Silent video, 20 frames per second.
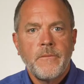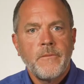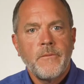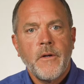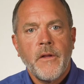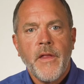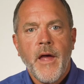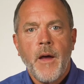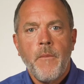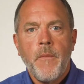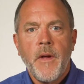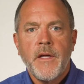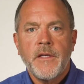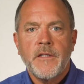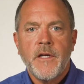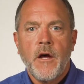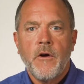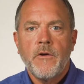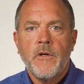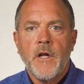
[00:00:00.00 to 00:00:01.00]
Well, that may
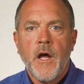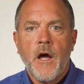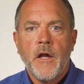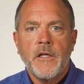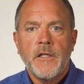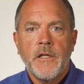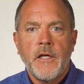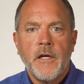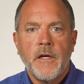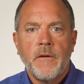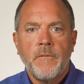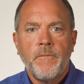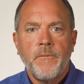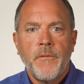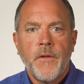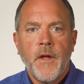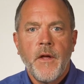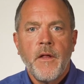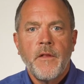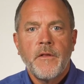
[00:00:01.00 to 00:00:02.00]
sound daunting.
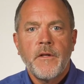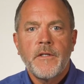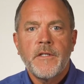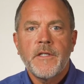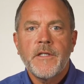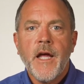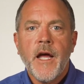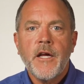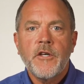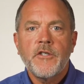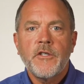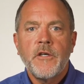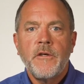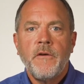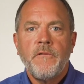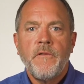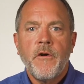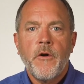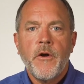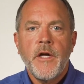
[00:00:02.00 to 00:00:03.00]
This is actually
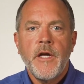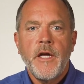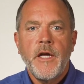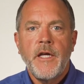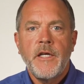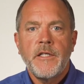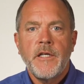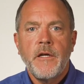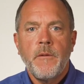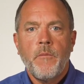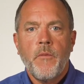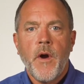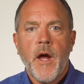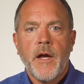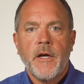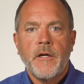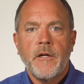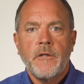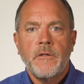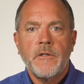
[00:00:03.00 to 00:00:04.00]
a very easy and
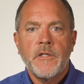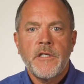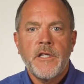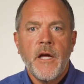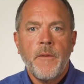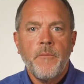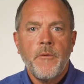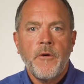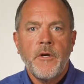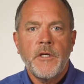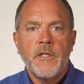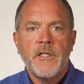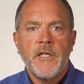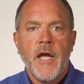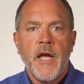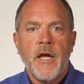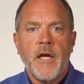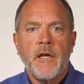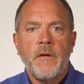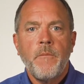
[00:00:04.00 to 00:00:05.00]
practical step you can
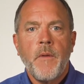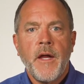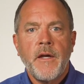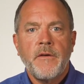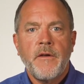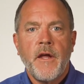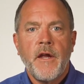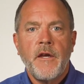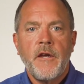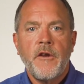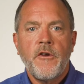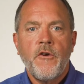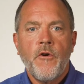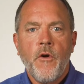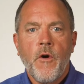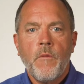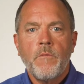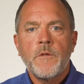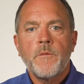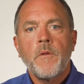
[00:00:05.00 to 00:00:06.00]
take in maintaining your
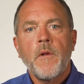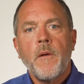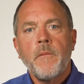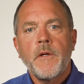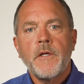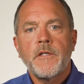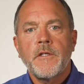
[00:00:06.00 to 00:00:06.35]
home's plumbing